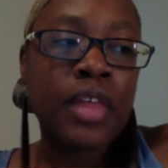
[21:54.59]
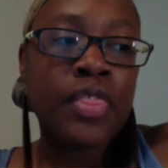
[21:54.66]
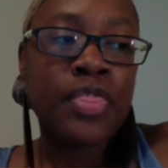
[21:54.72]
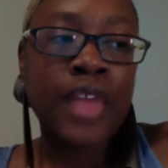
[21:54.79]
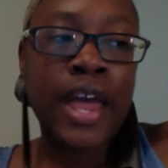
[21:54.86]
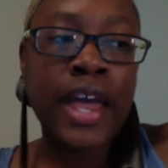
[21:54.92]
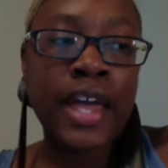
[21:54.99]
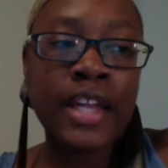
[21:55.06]

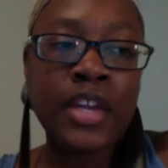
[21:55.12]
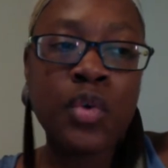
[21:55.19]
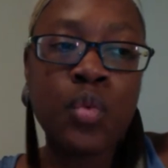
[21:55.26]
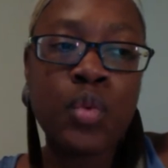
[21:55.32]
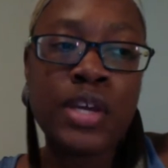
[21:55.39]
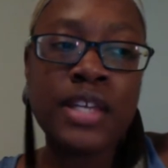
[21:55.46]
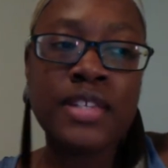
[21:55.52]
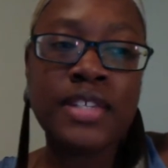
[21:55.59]
Then
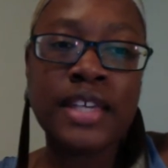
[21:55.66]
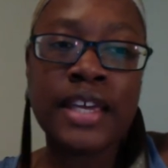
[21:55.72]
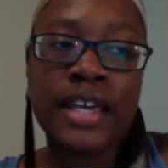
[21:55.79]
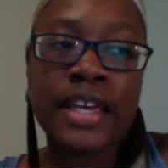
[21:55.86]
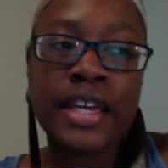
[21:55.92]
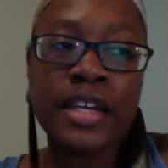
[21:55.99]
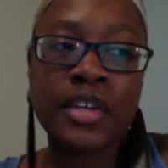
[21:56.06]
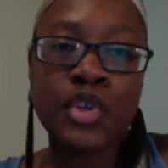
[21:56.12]
we
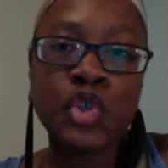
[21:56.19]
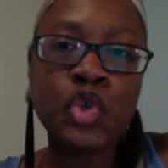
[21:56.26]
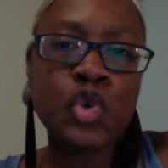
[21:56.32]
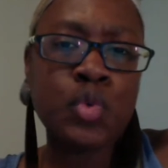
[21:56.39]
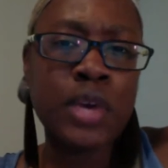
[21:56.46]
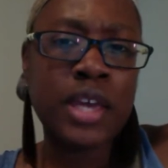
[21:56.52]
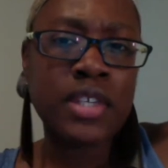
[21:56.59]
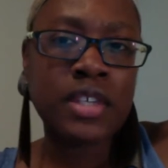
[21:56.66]
did 2
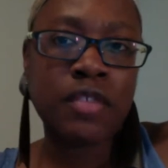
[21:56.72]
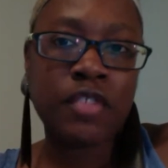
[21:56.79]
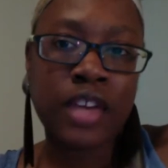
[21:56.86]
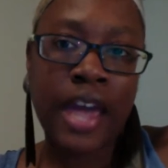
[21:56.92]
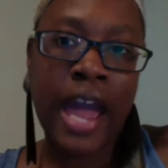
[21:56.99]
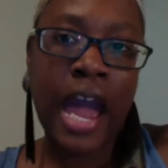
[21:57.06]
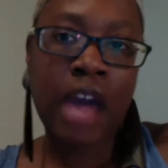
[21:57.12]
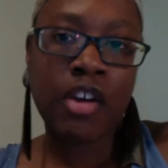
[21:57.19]
weeks of
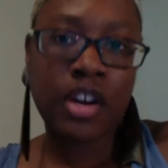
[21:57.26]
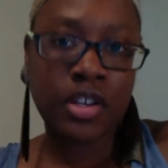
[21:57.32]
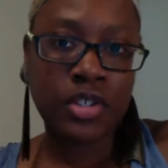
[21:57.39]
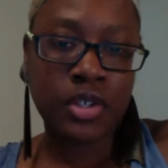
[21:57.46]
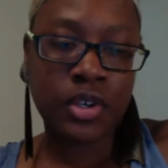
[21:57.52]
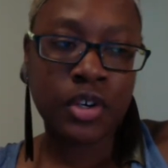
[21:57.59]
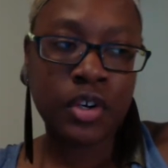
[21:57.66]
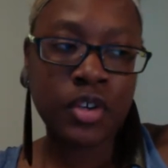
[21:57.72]

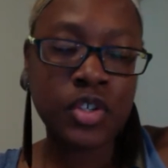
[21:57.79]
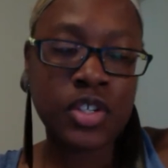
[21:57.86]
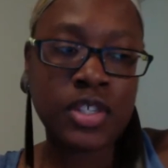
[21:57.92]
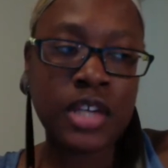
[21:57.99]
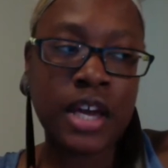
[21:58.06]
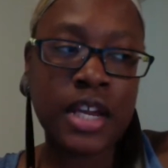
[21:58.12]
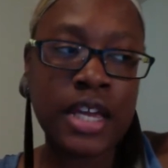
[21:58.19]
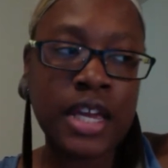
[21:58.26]
character
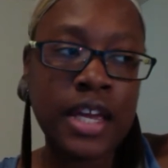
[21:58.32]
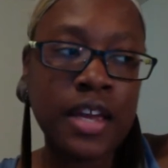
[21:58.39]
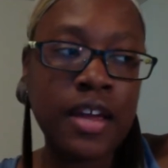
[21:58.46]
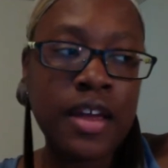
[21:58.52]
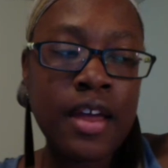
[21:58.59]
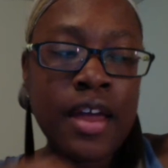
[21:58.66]
study,